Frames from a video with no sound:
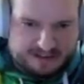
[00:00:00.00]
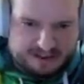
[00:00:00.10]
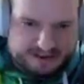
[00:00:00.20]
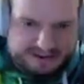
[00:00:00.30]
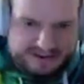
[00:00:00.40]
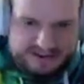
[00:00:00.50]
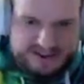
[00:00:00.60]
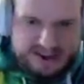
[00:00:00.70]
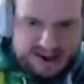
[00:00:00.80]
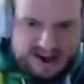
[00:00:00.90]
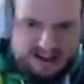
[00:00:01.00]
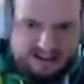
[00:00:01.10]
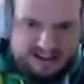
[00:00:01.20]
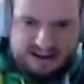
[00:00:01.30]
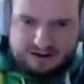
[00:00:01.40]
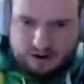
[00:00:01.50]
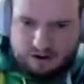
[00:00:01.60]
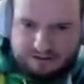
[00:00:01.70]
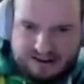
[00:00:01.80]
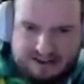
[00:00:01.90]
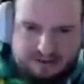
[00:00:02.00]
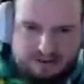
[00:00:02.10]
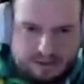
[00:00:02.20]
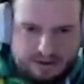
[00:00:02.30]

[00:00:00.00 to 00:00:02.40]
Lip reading: the cutscene at the end of the level.